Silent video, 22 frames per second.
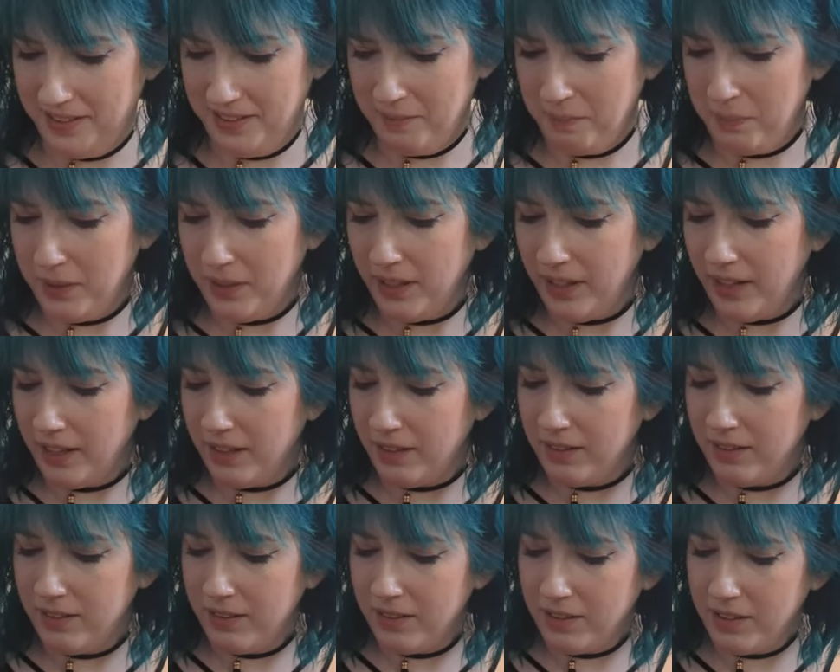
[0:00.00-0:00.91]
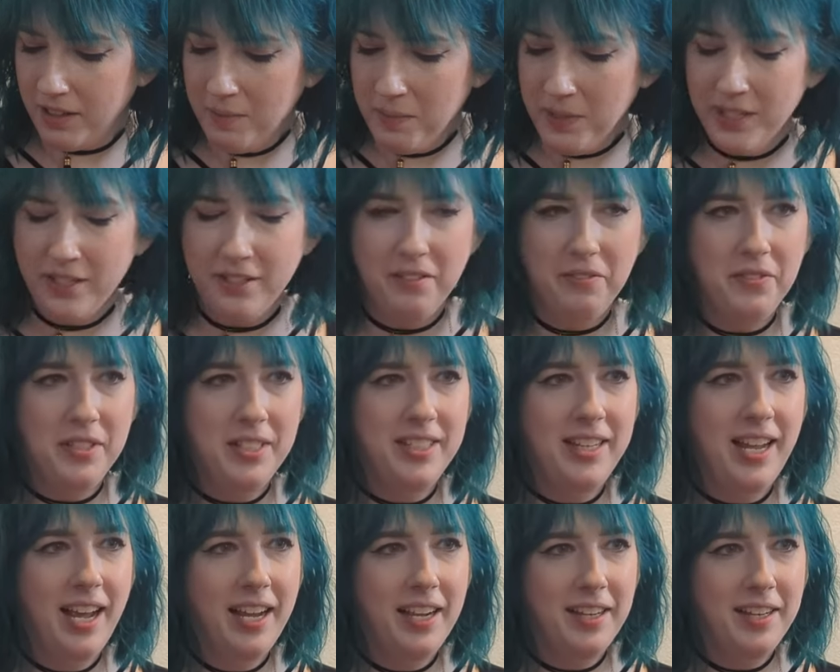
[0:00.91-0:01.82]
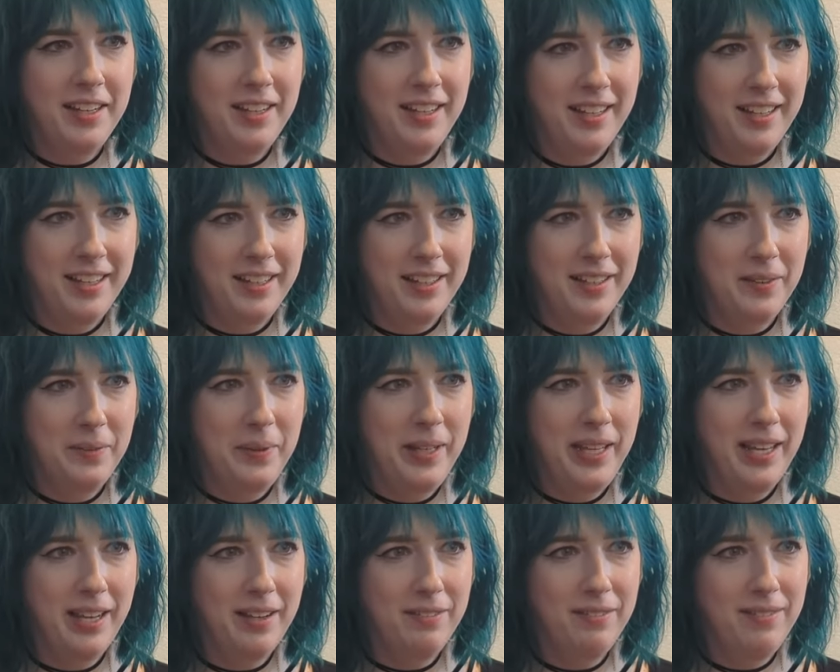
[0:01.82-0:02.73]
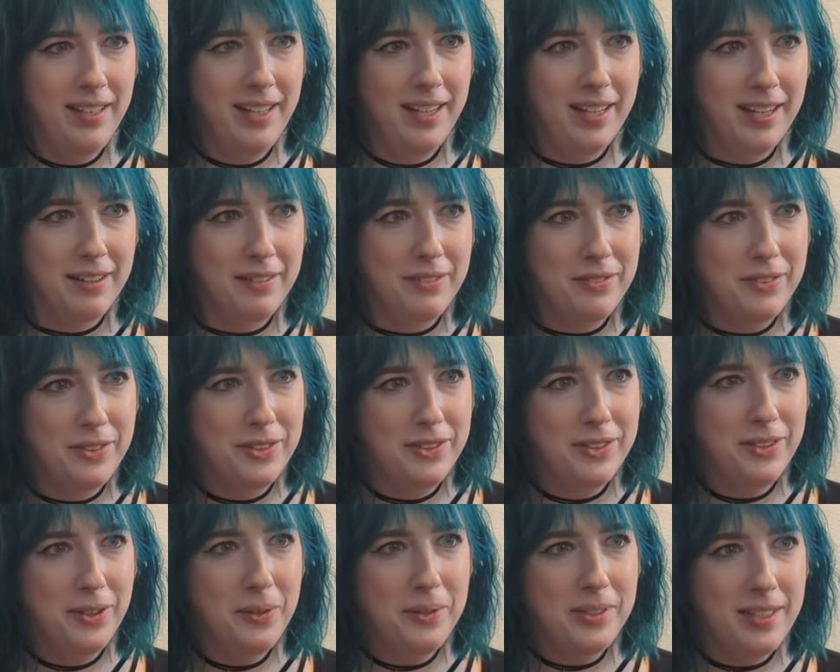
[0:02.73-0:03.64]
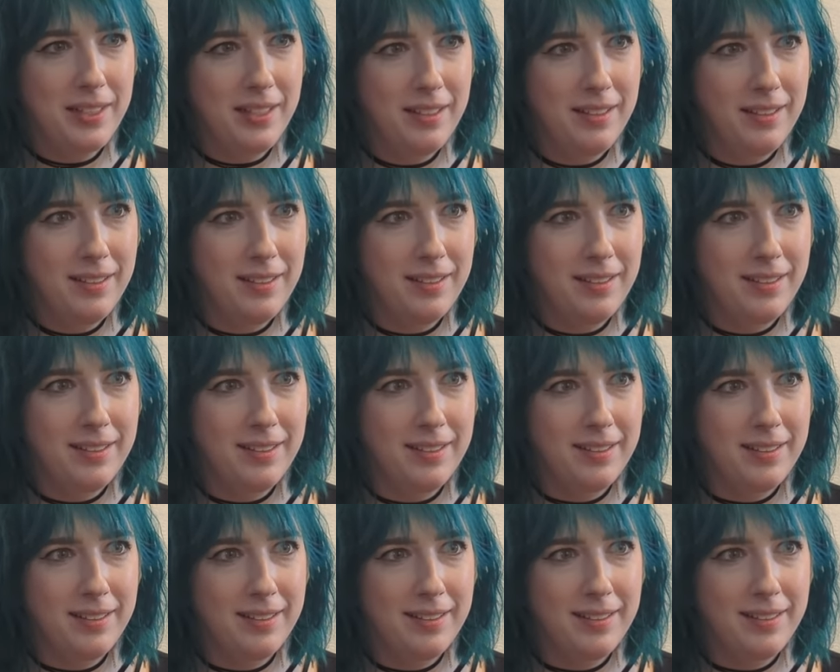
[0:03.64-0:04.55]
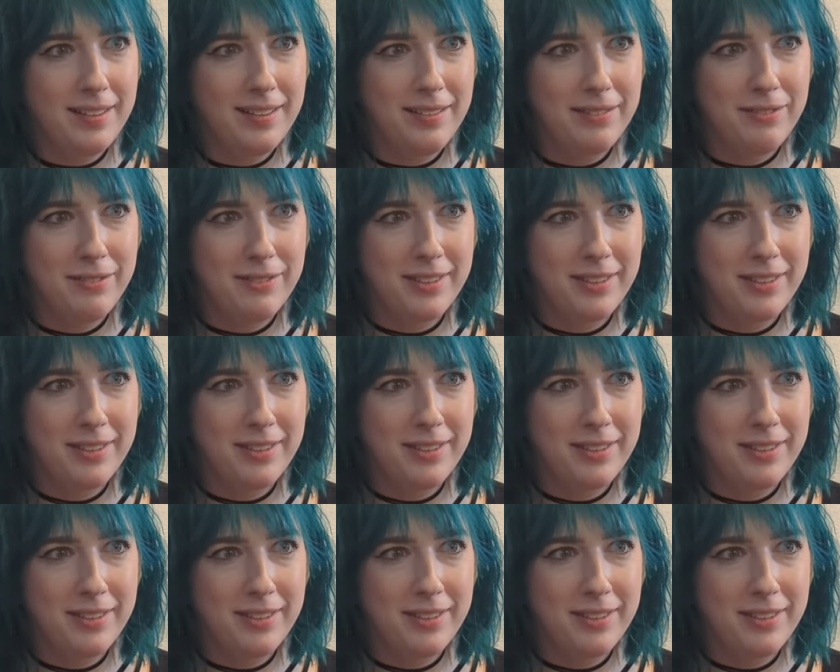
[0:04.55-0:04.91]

But like, look how much of the deck we have left. Joseph.